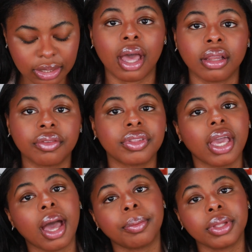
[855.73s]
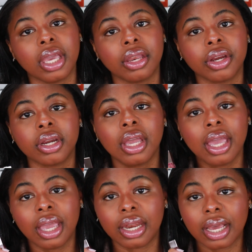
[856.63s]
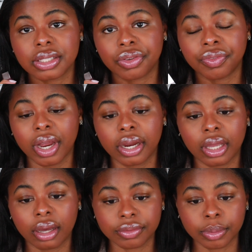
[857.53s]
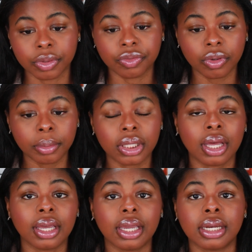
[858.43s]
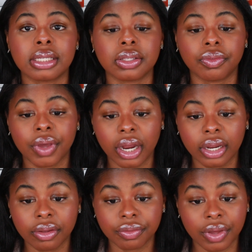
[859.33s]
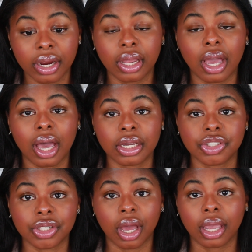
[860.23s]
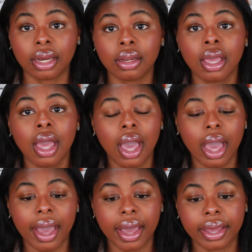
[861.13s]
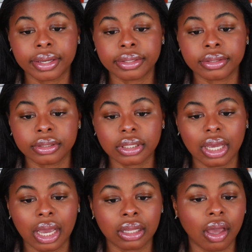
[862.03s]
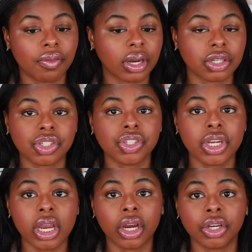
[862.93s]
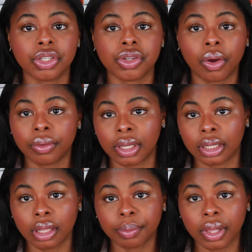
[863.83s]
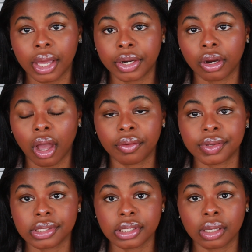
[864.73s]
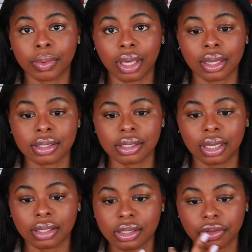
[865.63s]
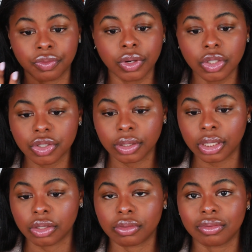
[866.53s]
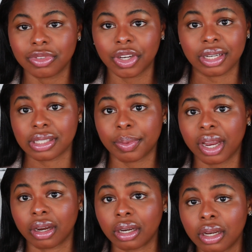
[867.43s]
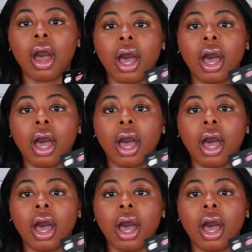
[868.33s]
I love the applicator. It has a very comfortable formula. It is very high shine, and I love that it's sheer. You don't need a lip liner, obviously, because it's virtually transparent.